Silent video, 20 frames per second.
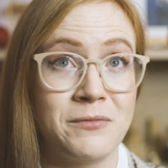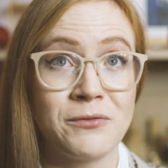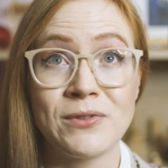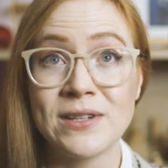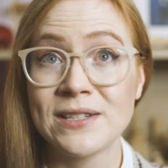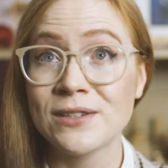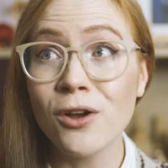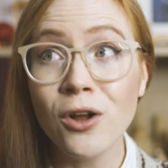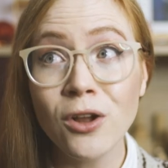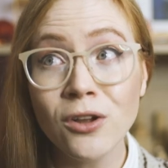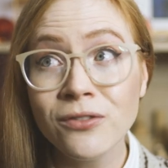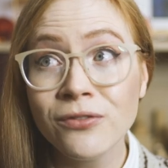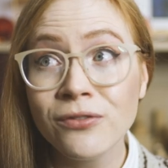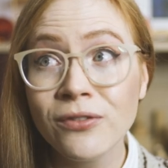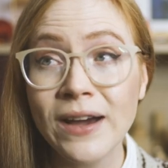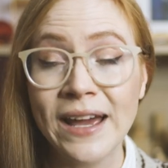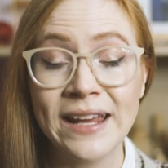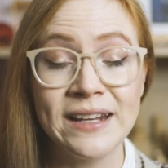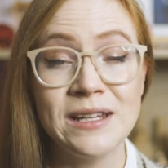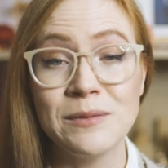resolve
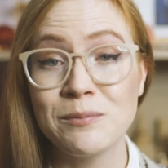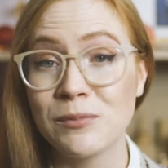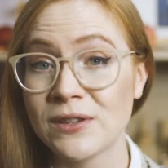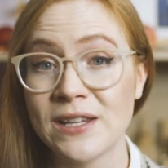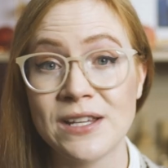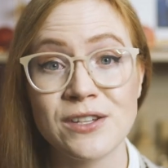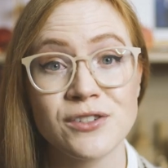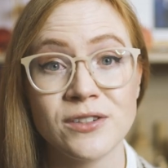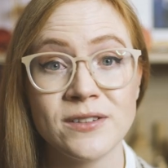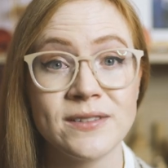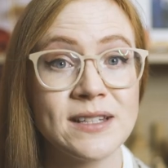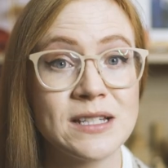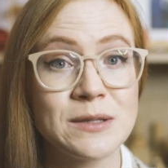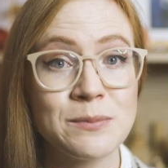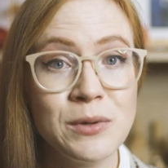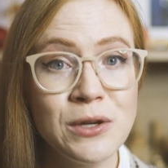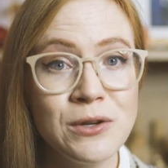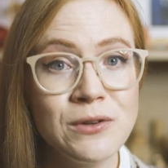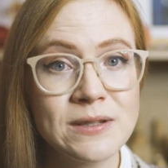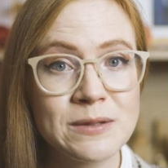any potential
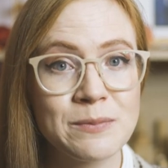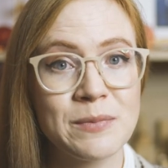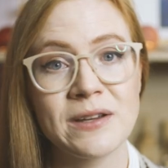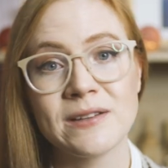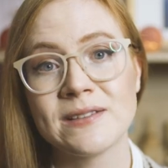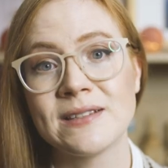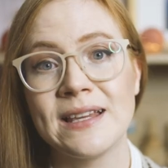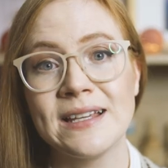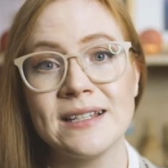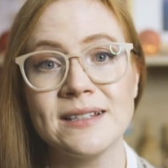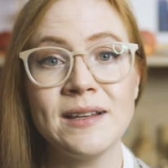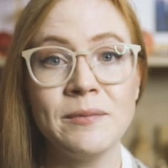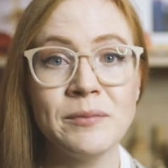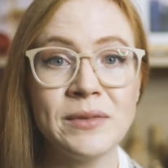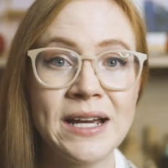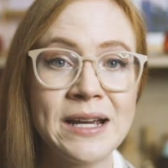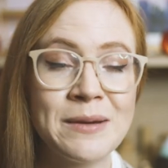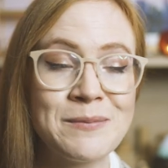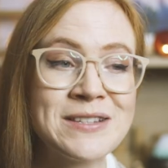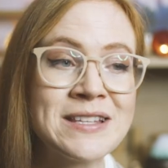disputes, because like
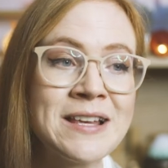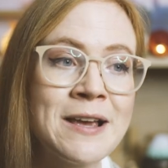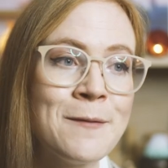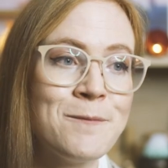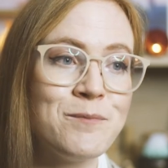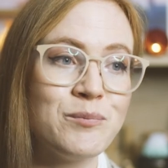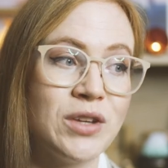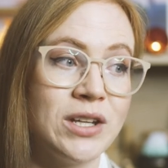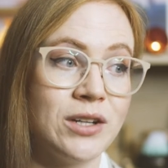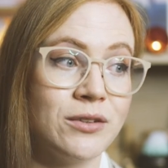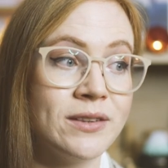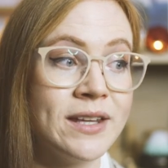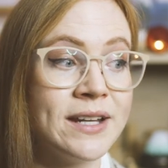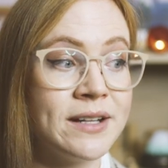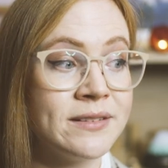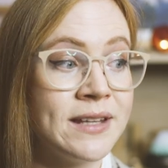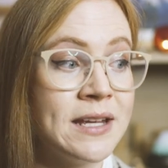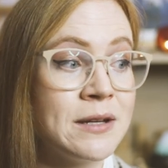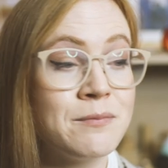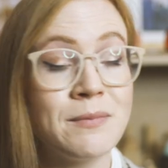sometimes, you know,
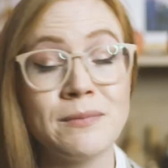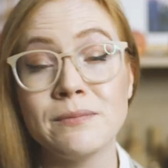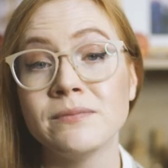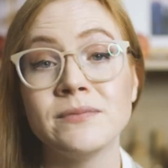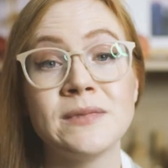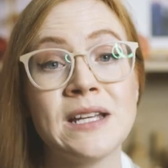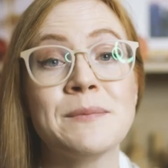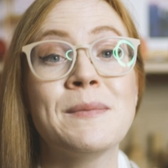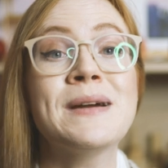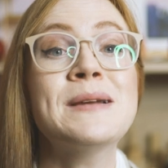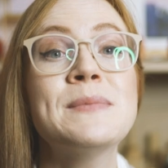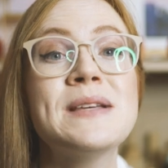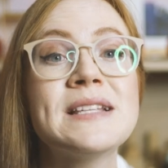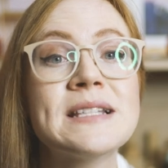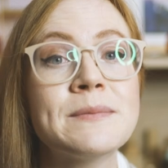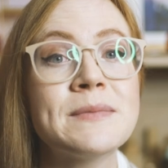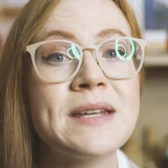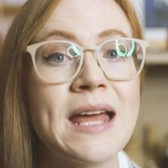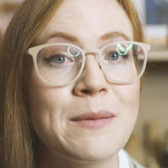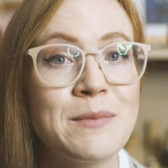there might be
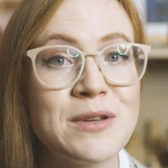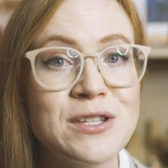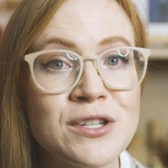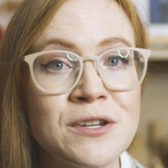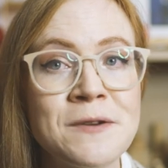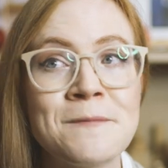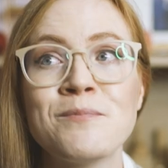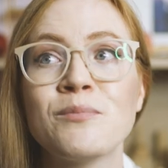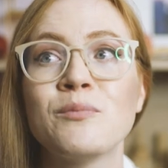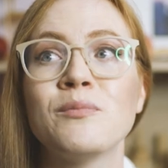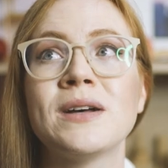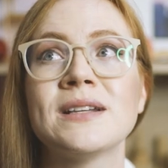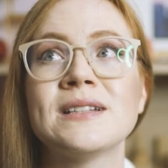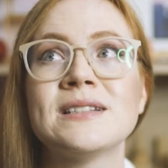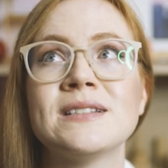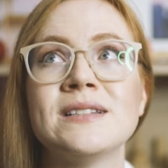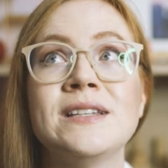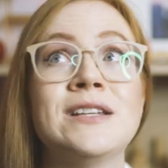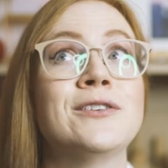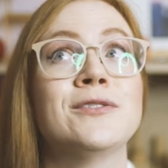some damage,
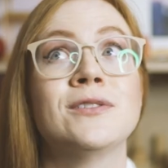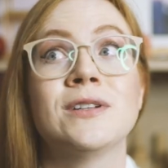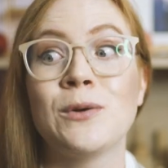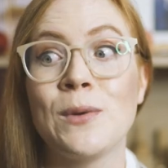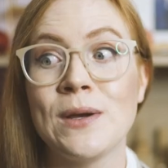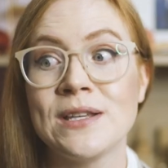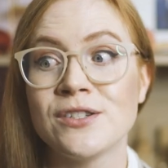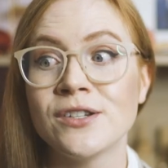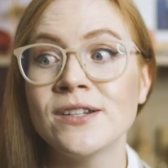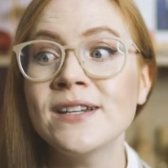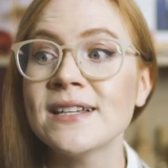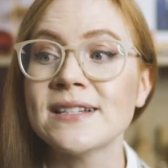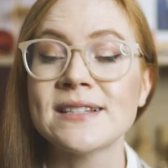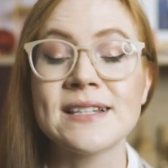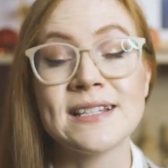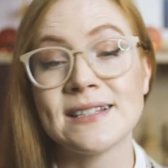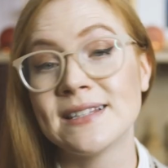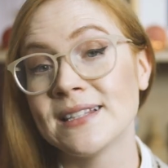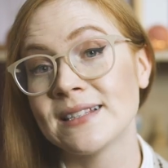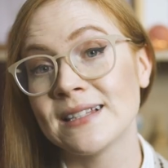but, you know, the question is
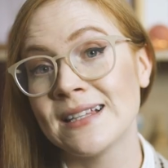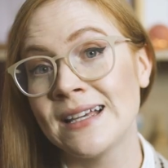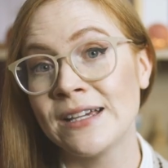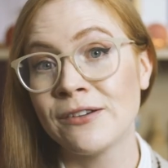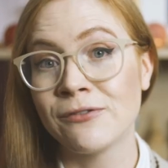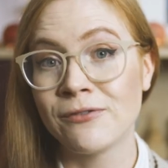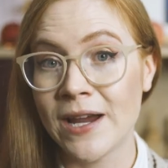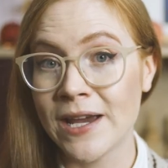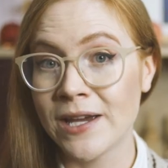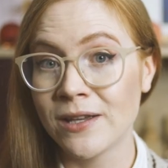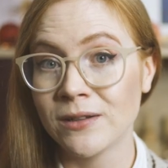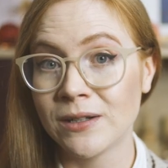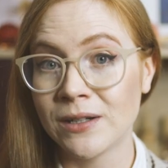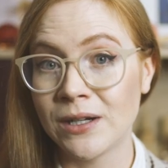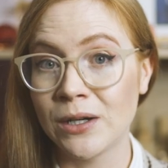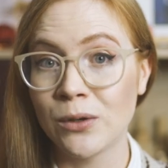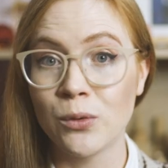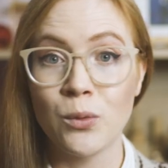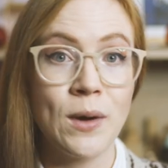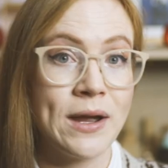this like
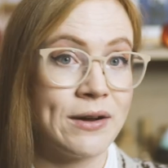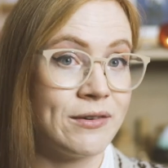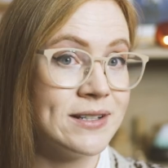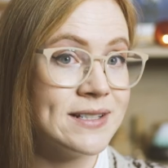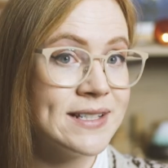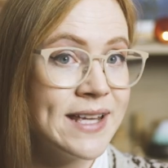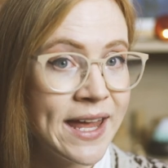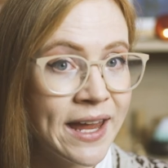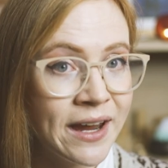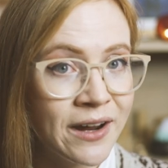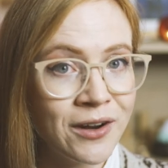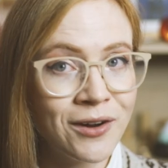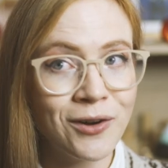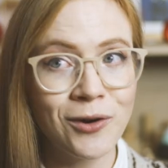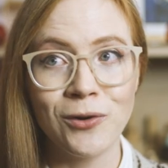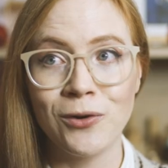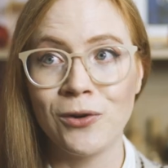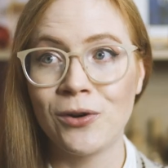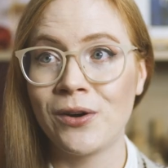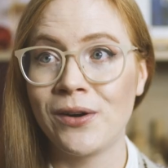regular wear and tear,
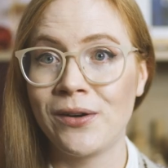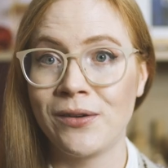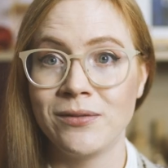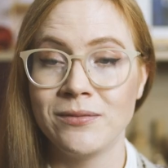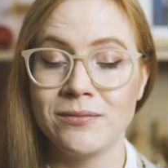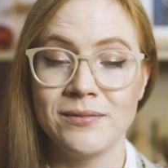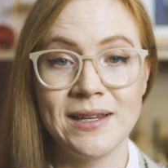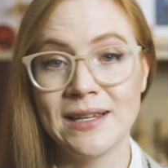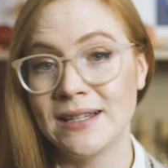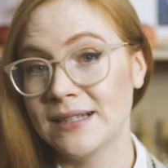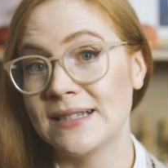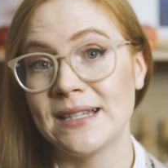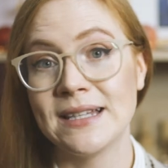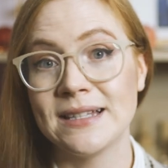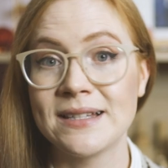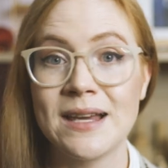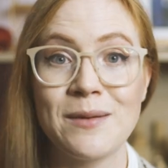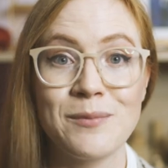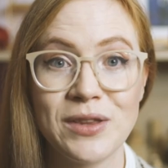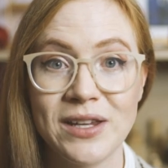or is
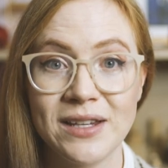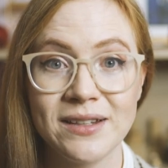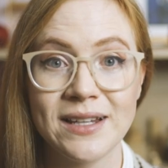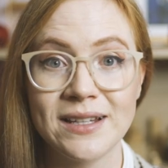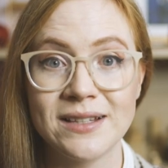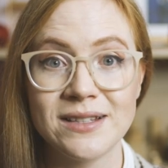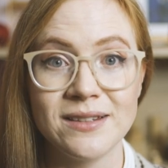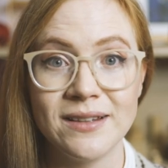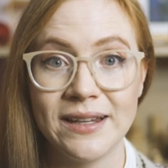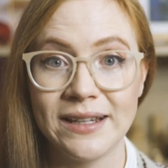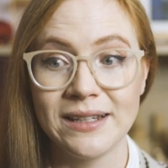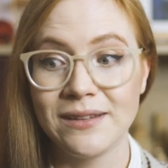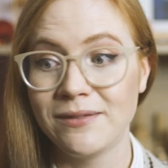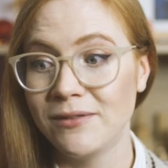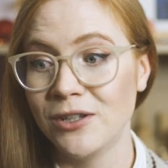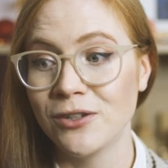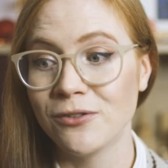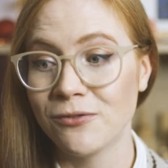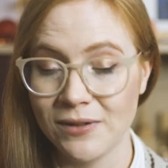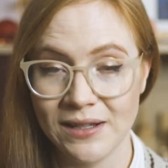it something that like
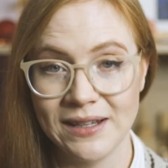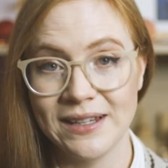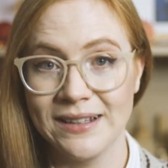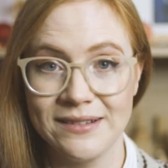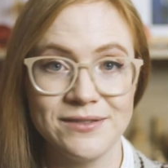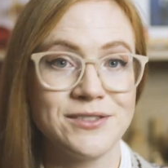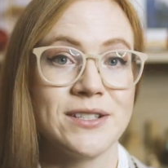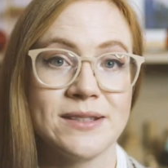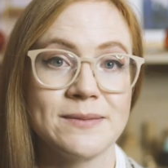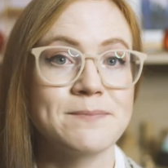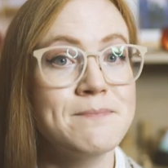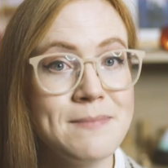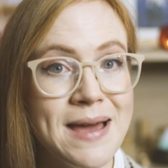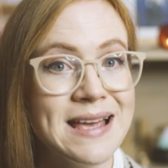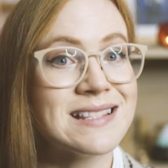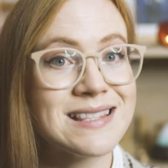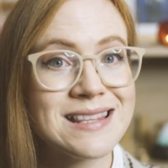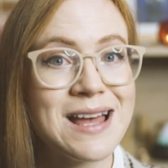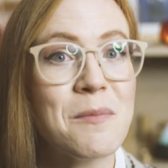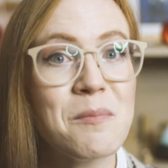you really just
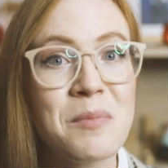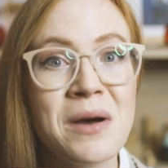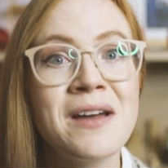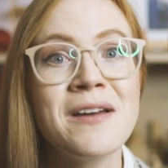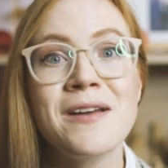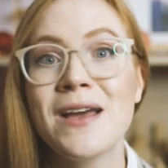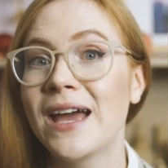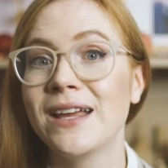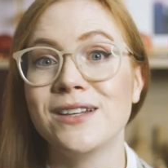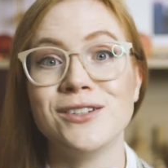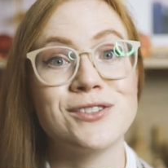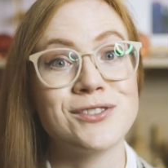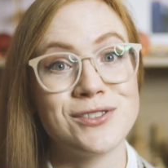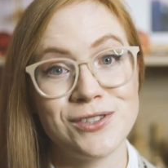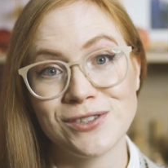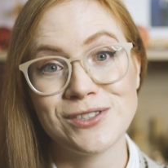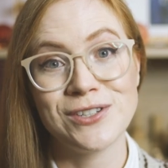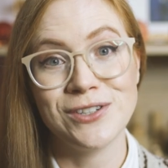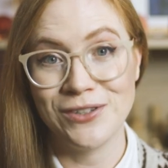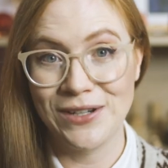messed up and you're
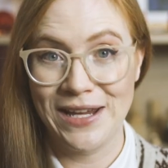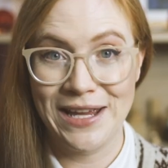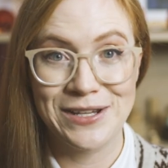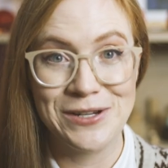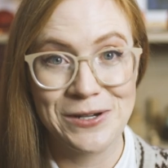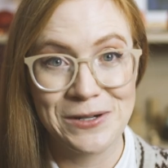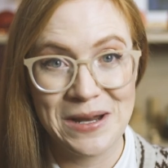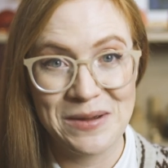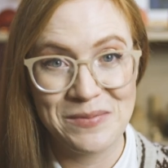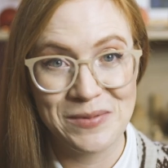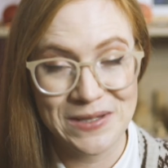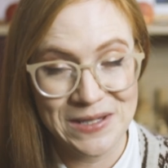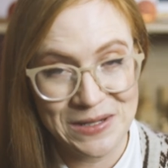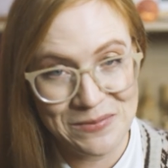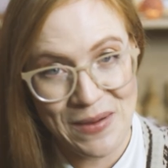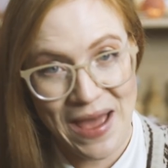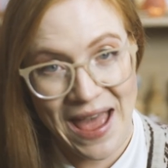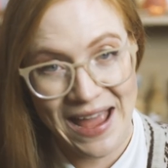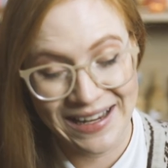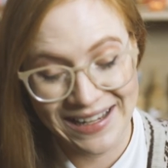not gonna get your deposit
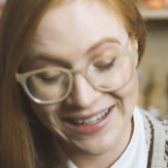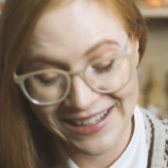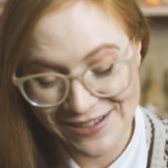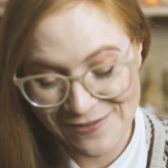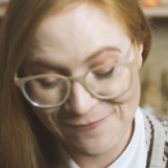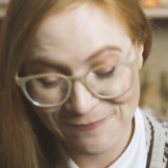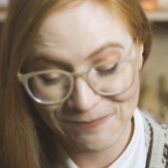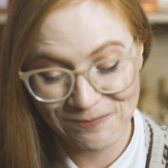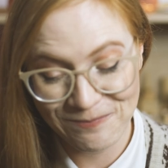back?